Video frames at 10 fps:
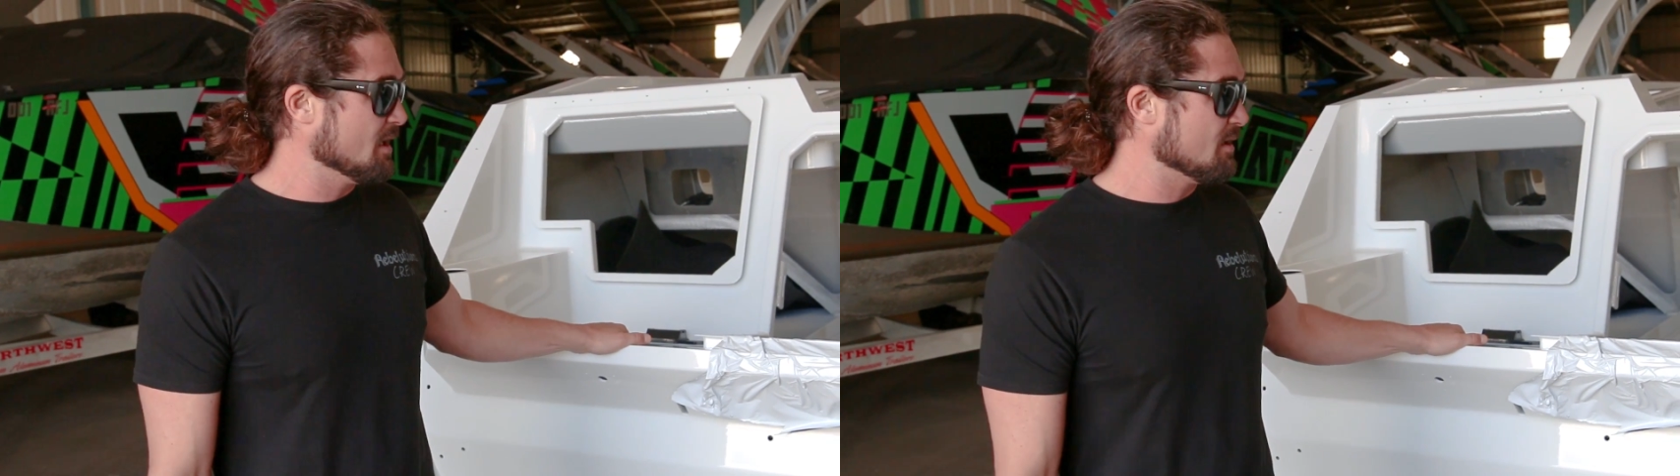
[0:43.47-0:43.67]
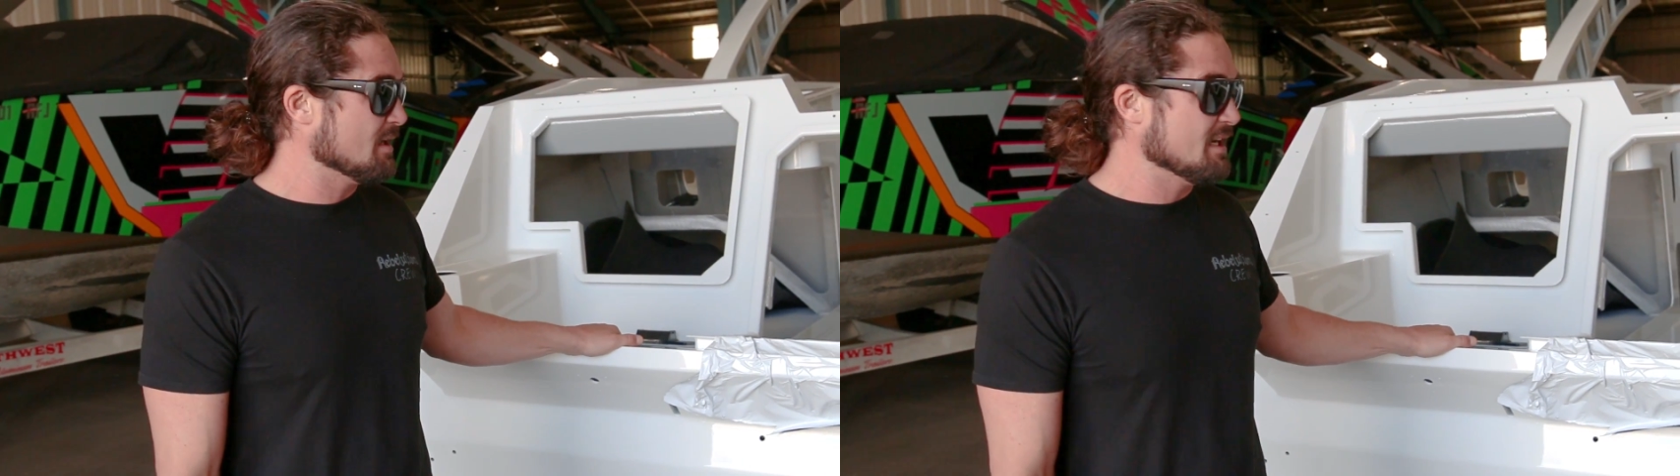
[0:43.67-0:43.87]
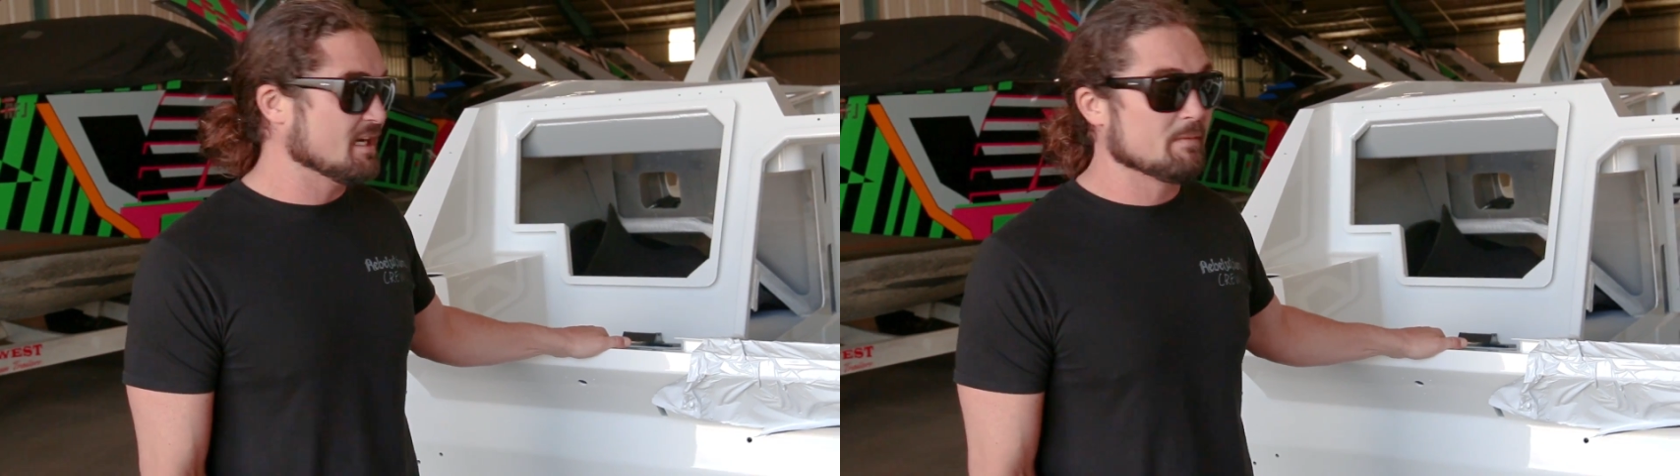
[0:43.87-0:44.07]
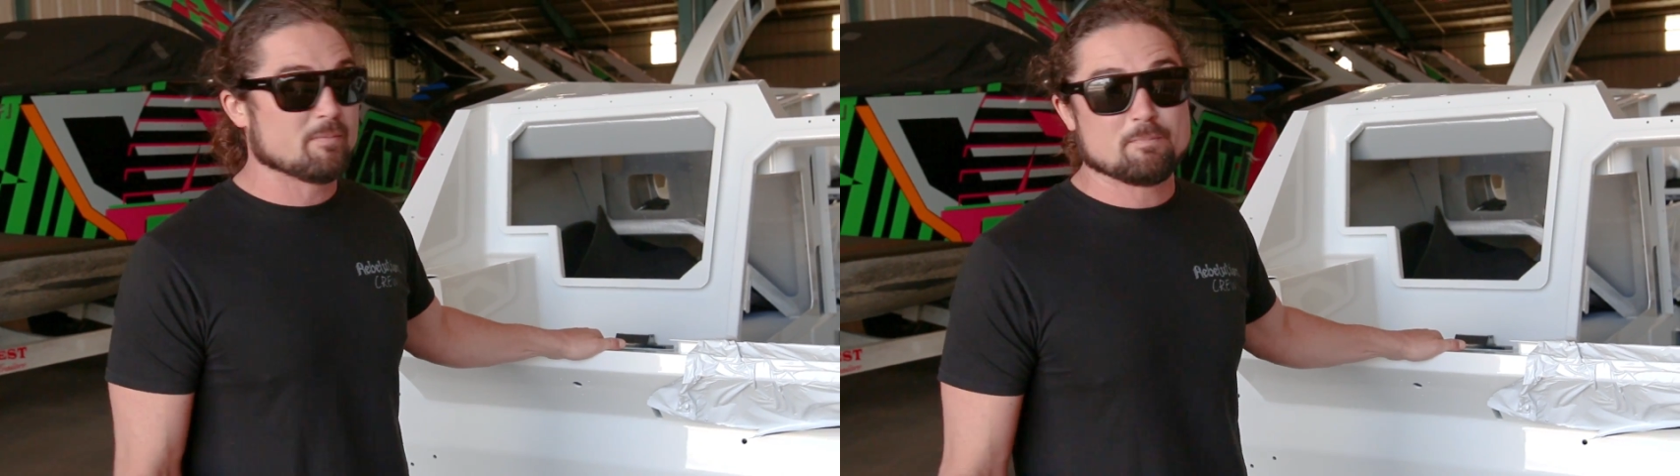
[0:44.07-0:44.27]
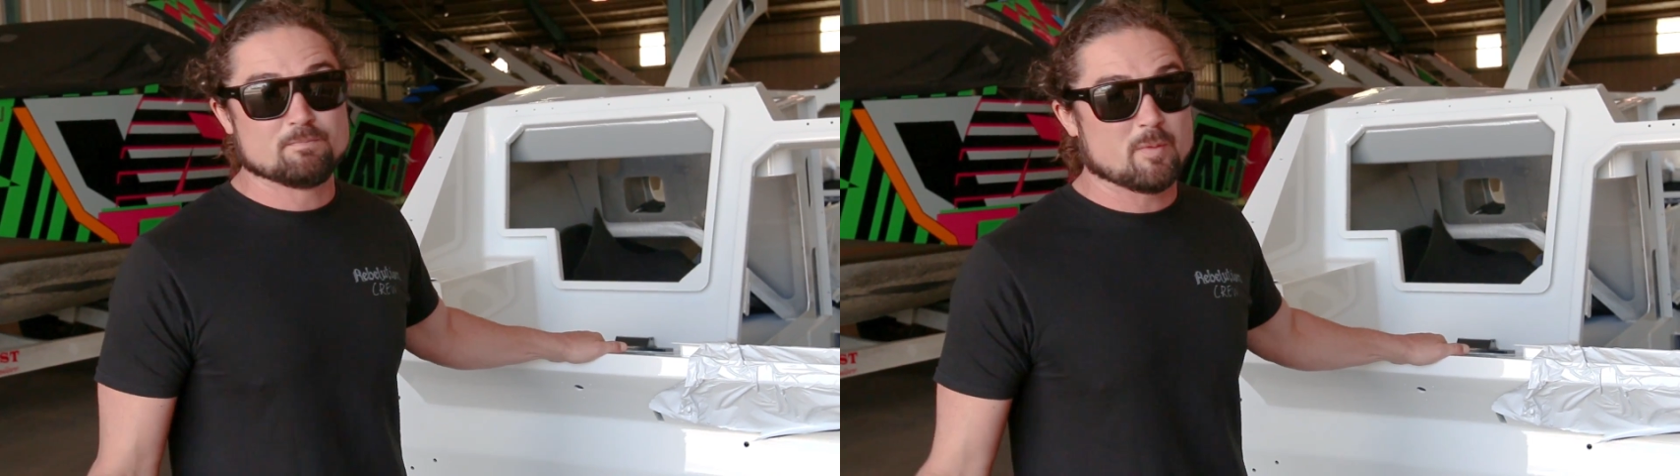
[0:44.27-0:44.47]
it done
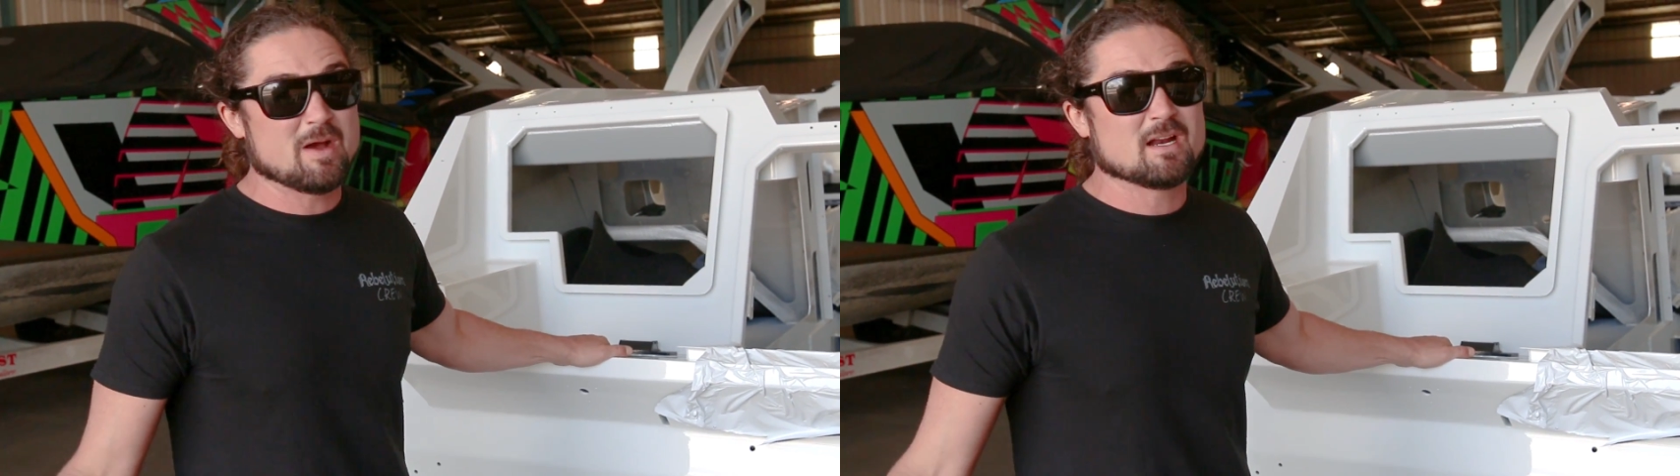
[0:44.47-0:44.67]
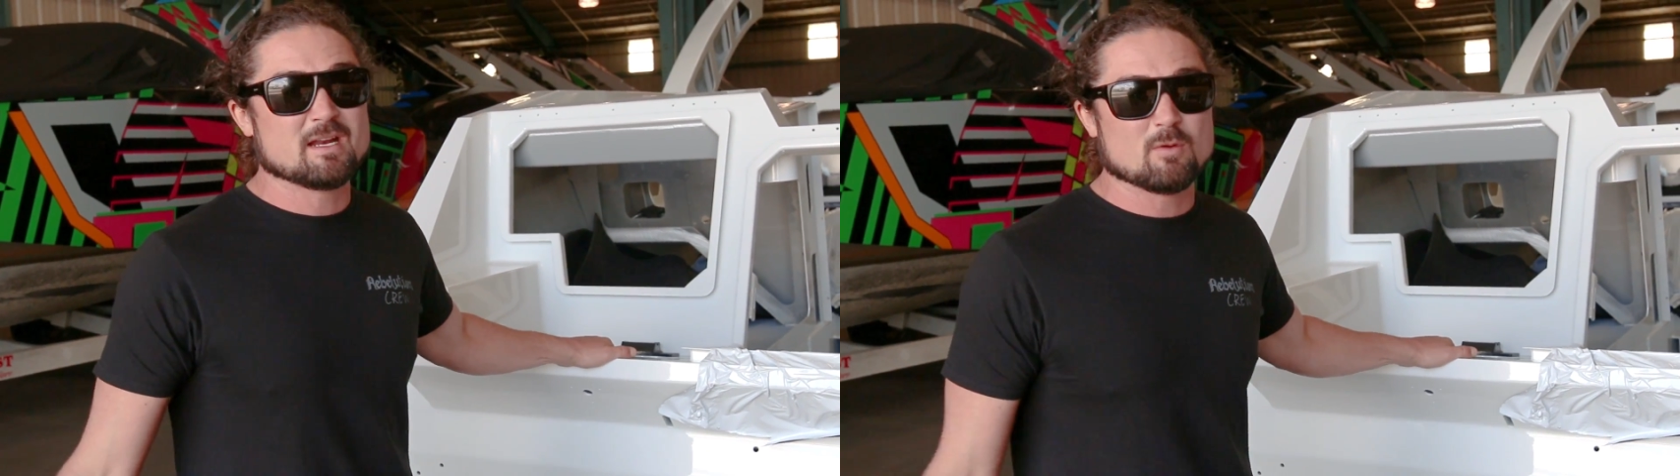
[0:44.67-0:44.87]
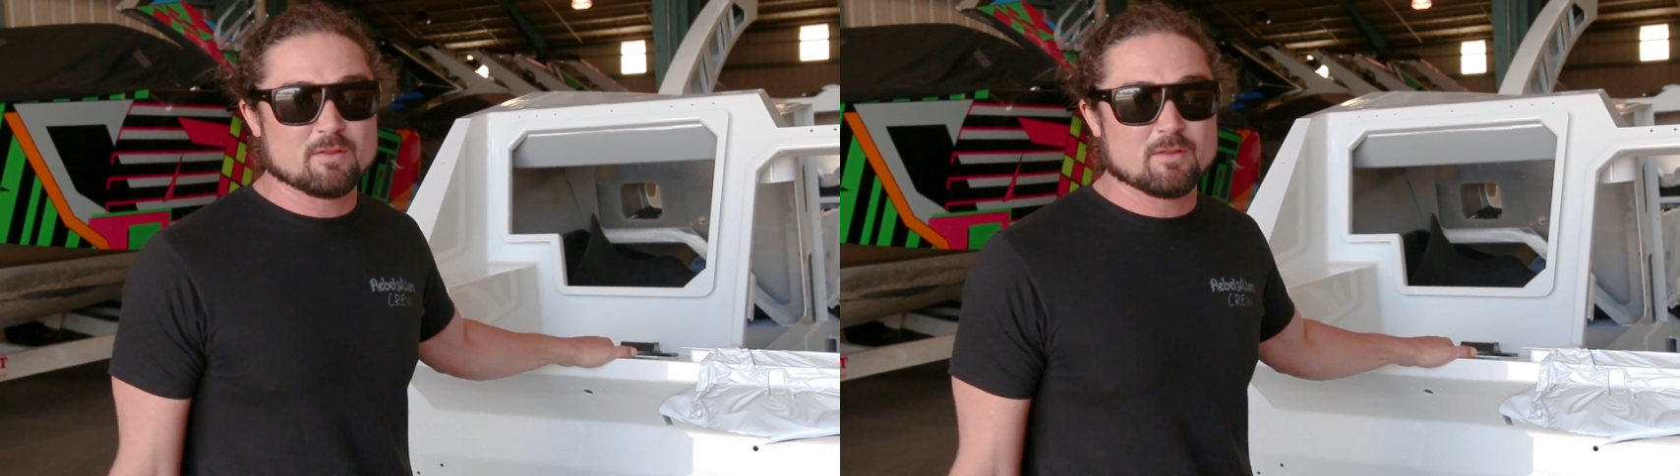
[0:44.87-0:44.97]
about anywhere.